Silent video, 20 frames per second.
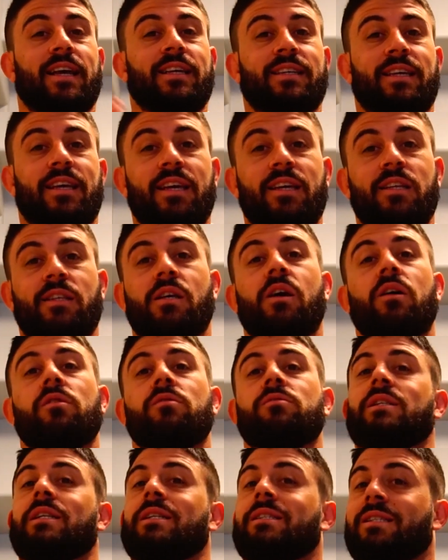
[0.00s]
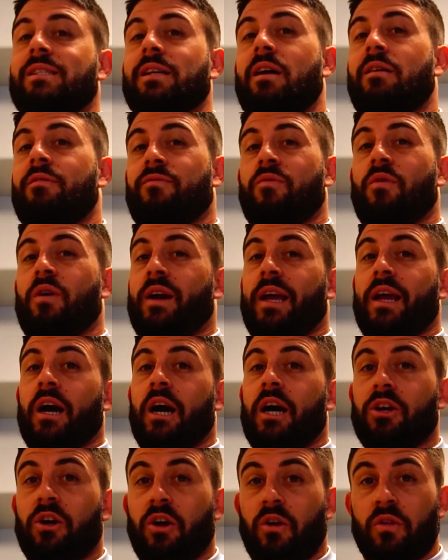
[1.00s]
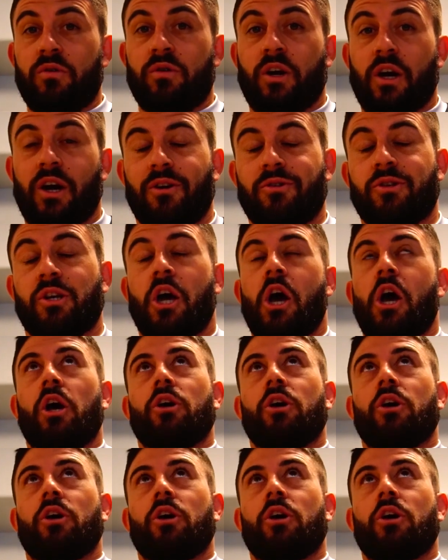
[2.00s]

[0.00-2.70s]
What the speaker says: and ketones instead of running on glucose.